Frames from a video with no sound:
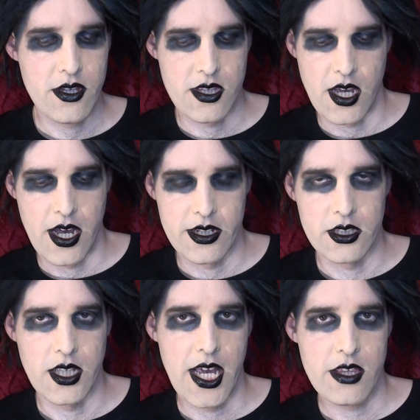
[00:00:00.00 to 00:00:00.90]
decide at the
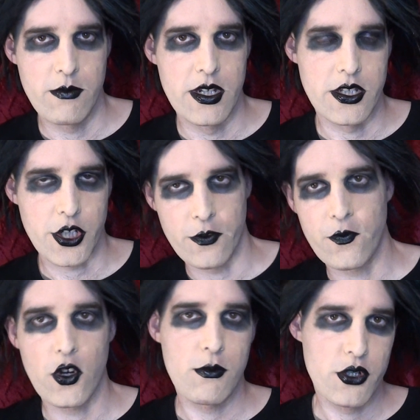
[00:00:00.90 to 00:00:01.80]
last minute to
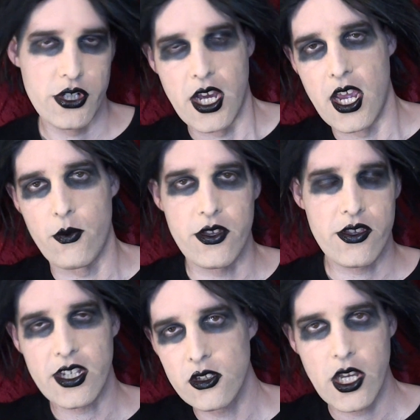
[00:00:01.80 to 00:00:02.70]
confirm or deny with a
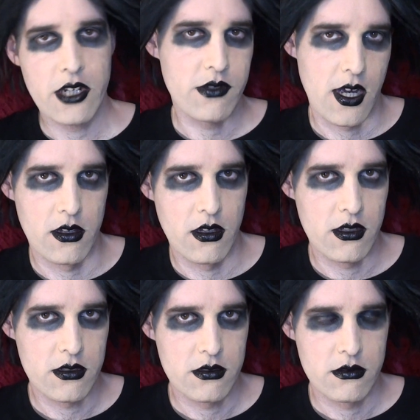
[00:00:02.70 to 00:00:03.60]
single line of
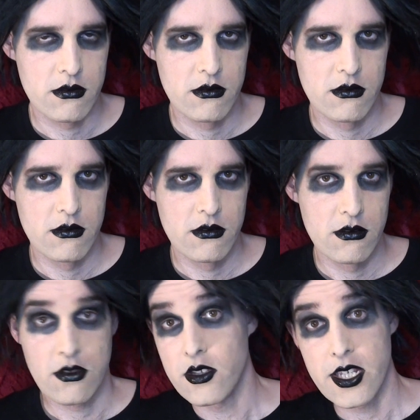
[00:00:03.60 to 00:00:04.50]
dialogue.
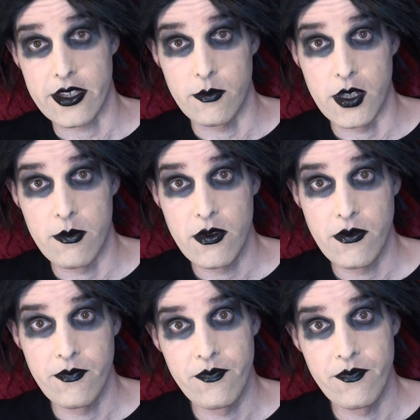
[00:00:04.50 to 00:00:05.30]
I'll take sometimes.